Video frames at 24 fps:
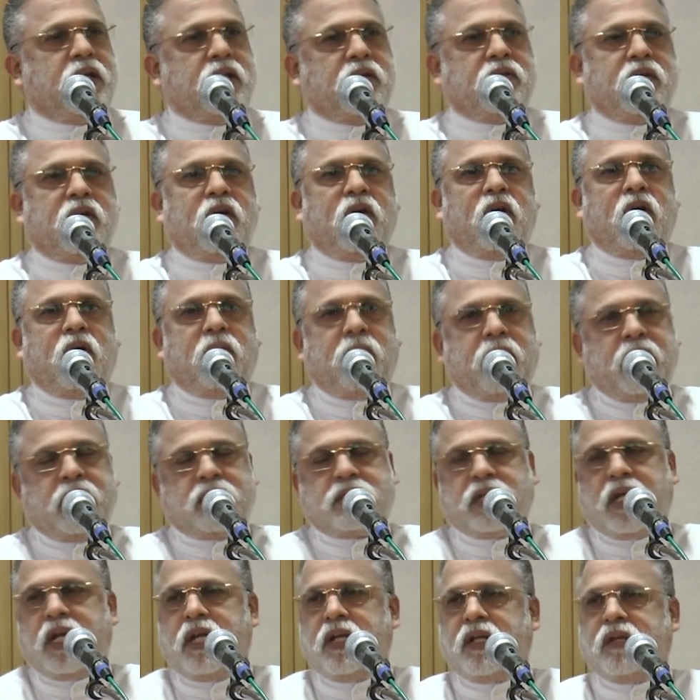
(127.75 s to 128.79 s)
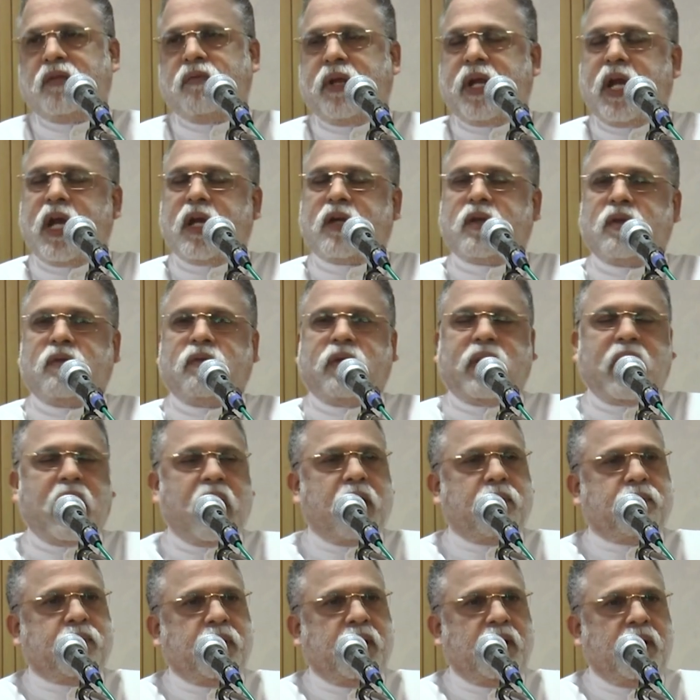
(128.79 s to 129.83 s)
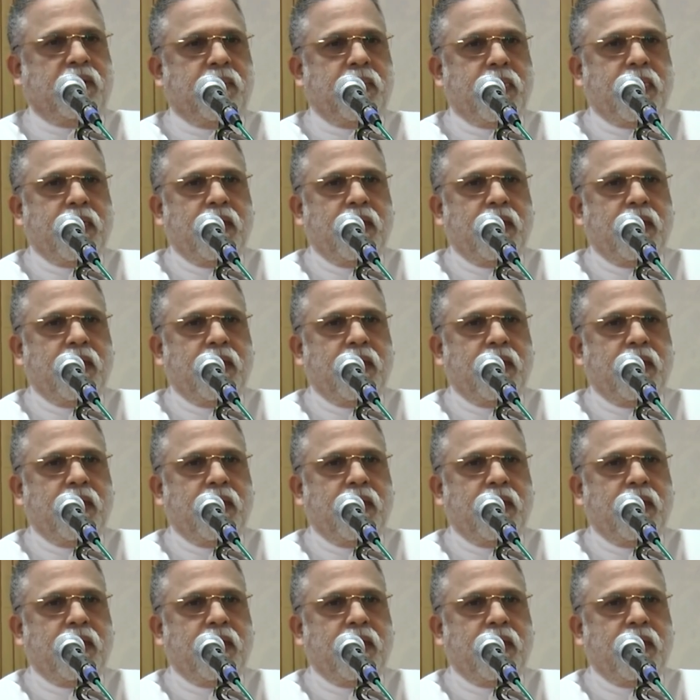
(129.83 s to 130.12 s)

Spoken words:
it is my child is very active, very happy.